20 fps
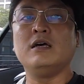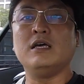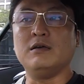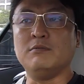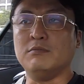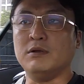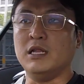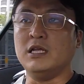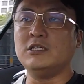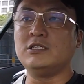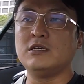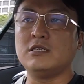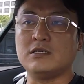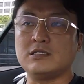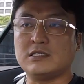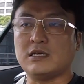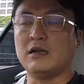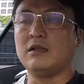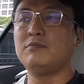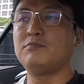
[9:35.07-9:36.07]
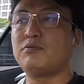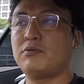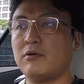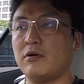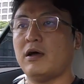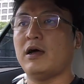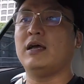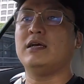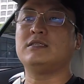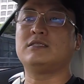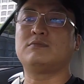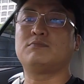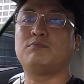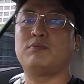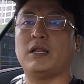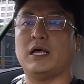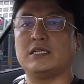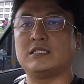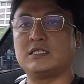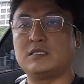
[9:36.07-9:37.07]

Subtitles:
in Malaysia, the selling price plus